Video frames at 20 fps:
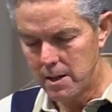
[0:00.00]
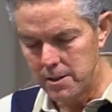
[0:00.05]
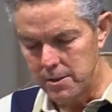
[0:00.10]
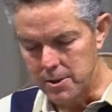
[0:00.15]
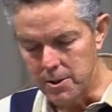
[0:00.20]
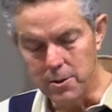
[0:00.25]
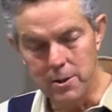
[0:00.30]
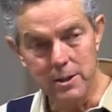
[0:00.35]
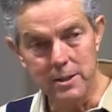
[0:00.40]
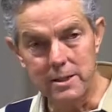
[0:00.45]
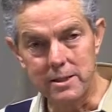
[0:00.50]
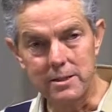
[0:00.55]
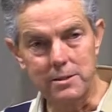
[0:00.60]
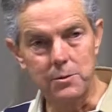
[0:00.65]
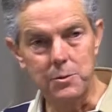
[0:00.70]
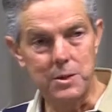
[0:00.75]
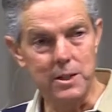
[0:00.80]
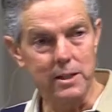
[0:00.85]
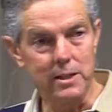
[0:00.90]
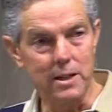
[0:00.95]
Judas
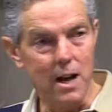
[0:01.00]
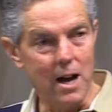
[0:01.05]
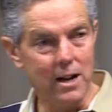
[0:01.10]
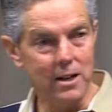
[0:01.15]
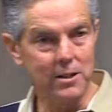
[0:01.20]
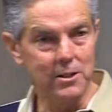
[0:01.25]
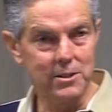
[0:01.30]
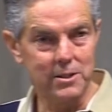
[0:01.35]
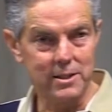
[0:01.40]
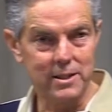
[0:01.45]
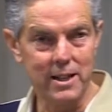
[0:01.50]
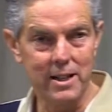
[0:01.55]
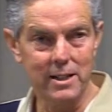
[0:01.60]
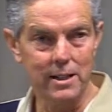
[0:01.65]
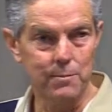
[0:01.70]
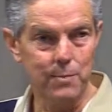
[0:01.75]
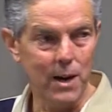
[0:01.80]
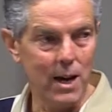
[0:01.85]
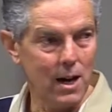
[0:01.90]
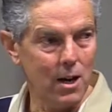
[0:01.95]
did not understand
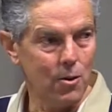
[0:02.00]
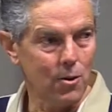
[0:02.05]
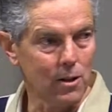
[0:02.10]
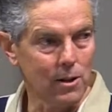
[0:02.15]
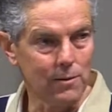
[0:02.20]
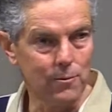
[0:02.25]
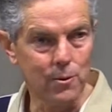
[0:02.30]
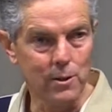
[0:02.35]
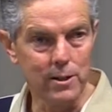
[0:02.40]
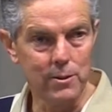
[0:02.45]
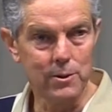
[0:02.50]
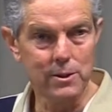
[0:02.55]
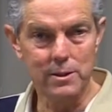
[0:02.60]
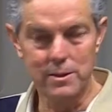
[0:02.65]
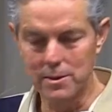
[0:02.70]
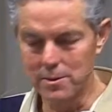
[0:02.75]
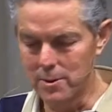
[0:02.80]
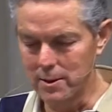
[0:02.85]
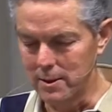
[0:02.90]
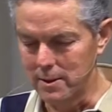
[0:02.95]
the power of what he was
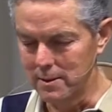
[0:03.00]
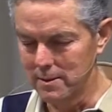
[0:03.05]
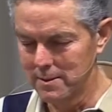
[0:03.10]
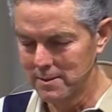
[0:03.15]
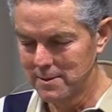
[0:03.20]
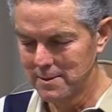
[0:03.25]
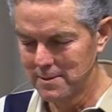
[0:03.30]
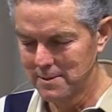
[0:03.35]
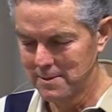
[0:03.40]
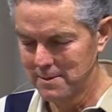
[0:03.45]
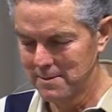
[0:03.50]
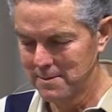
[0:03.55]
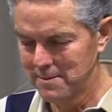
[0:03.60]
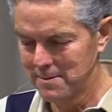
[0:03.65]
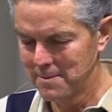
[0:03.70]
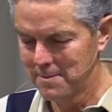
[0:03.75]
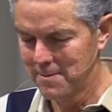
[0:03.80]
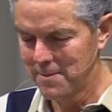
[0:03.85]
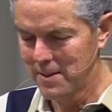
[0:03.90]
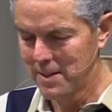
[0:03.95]
doing.
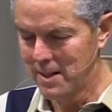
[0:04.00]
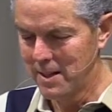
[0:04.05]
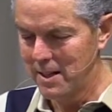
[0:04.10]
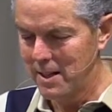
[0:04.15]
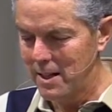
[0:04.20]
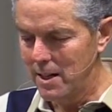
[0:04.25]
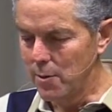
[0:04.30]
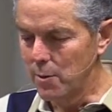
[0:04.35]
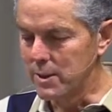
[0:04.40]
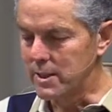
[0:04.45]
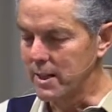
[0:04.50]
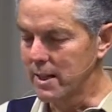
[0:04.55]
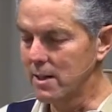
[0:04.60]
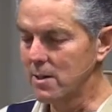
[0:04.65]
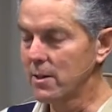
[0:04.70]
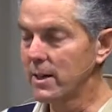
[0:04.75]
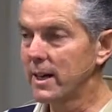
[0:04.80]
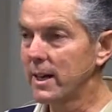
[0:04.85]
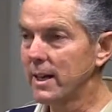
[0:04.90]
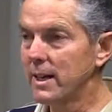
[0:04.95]
He was
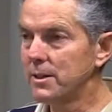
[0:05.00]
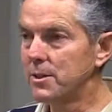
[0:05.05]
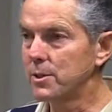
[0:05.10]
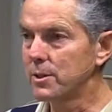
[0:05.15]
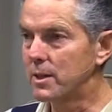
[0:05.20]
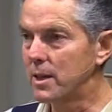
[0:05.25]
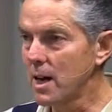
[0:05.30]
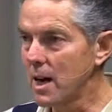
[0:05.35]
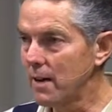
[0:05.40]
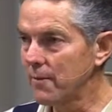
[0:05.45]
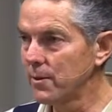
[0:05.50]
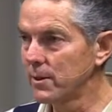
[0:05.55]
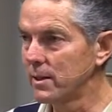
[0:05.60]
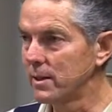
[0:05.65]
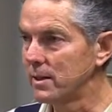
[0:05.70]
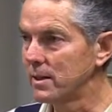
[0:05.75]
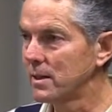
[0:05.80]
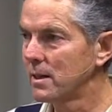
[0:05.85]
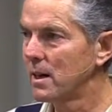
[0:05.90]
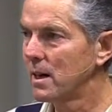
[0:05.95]
entering into
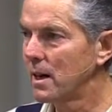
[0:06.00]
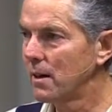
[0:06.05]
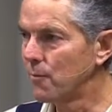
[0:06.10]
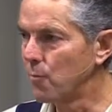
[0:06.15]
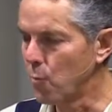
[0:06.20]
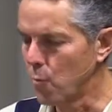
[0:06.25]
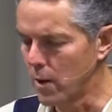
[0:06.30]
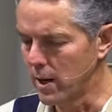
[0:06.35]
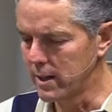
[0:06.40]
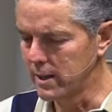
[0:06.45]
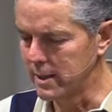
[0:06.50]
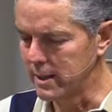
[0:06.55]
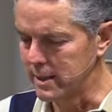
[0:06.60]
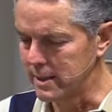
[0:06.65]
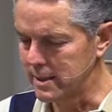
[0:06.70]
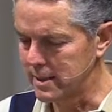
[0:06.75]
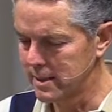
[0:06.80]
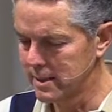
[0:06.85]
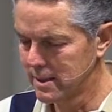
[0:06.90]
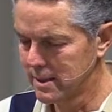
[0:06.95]
covenant of
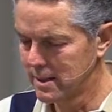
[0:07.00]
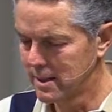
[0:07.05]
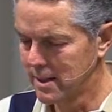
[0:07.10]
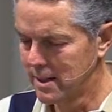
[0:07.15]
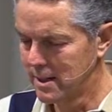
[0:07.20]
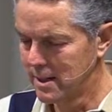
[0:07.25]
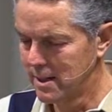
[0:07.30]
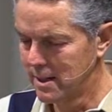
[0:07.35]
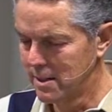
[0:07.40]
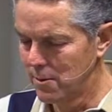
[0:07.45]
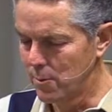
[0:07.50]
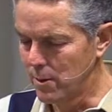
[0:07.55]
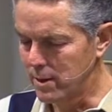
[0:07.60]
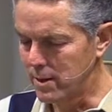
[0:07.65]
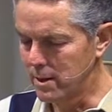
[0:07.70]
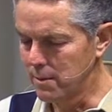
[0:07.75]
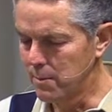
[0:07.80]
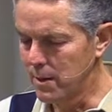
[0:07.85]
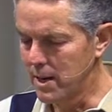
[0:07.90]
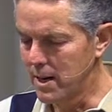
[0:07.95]
oneness with
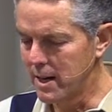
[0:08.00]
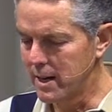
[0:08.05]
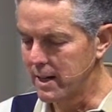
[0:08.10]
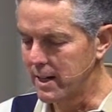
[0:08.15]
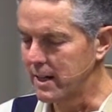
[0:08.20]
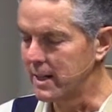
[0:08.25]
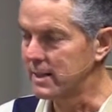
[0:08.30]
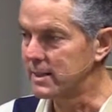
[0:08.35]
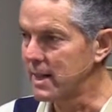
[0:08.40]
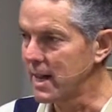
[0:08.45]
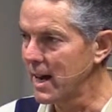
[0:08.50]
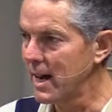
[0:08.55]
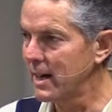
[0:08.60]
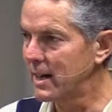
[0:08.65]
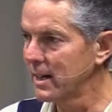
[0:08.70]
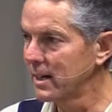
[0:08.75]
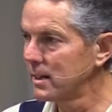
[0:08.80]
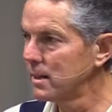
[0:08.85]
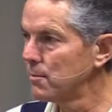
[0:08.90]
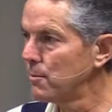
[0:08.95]
the body and
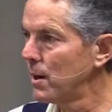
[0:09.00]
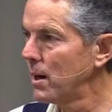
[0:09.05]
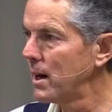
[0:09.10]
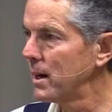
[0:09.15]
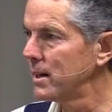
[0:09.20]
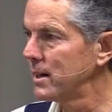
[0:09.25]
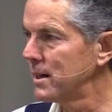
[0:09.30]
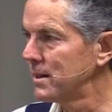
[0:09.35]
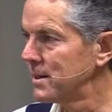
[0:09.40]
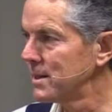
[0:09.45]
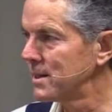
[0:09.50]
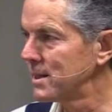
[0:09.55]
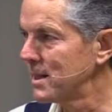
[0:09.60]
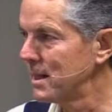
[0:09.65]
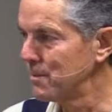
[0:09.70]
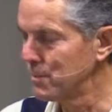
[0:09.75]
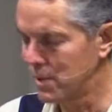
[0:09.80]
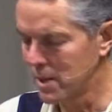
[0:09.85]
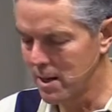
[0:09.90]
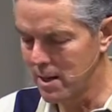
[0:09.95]
attacking the body at the
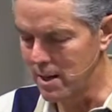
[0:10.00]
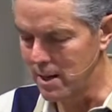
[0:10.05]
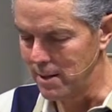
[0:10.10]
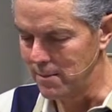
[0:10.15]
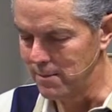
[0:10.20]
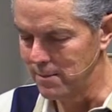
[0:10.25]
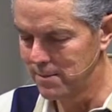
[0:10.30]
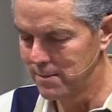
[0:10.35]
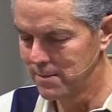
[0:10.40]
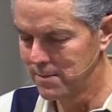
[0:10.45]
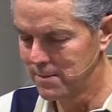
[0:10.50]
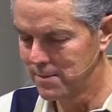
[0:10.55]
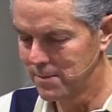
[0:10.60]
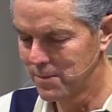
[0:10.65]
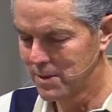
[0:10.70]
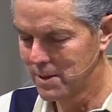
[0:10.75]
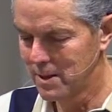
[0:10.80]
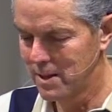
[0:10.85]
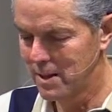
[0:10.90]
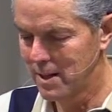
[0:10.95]
same time.
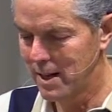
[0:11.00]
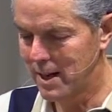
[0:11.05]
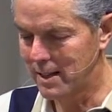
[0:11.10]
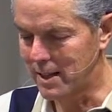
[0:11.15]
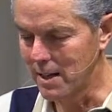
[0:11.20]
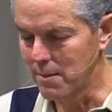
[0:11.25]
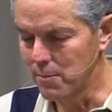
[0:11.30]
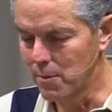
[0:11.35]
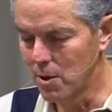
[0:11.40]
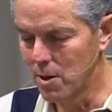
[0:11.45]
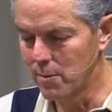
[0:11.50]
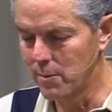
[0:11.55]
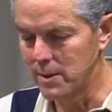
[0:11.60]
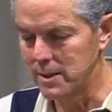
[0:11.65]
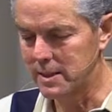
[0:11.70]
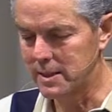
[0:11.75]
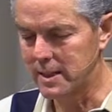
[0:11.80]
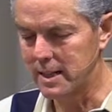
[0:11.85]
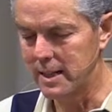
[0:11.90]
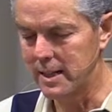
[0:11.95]
At that
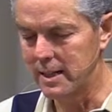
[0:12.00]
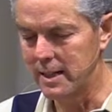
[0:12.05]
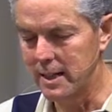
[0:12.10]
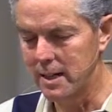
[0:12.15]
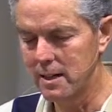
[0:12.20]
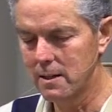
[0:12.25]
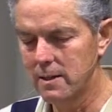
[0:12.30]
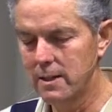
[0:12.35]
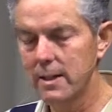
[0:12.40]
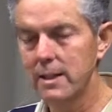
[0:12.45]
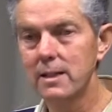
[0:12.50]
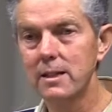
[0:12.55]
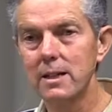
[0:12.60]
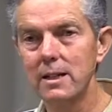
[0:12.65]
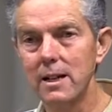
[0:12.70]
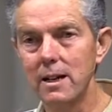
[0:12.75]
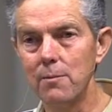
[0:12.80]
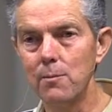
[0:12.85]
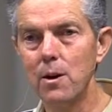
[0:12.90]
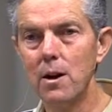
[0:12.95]
moment, Satan entered into
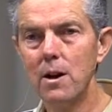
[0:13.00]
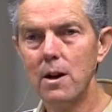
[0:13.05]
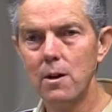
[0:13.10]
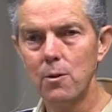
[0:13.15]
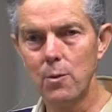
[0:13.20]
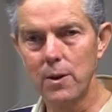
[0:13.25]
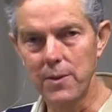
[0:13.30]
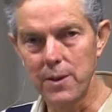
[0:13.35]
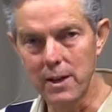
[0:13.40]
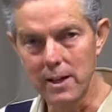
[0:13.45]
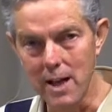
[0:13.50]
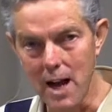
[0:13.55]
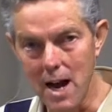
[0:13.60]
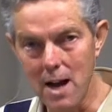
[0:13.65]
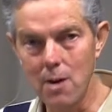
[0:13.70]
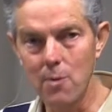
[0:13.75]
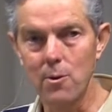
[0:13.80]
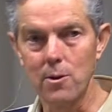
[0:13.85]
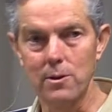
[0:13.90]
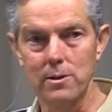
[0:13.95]
him. Within
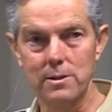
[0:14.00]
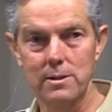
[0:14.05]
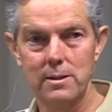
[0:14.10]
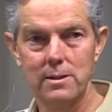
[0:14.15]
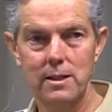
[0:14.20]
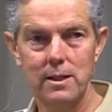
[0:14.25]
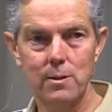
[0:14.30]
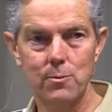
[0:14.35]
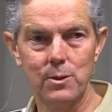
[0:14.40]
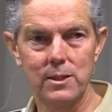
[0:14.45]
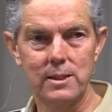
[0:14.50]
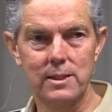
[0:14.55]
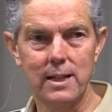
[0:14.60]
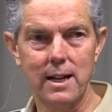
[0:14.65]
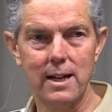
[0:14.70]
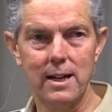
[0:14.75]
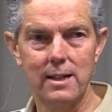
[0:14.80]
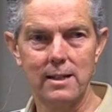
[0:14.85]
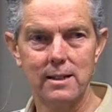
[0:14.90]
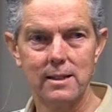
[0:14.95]
hours, he was
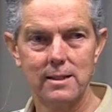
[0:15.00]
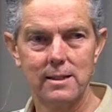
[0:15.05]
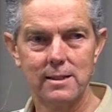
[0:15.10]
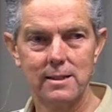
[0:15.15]
dead.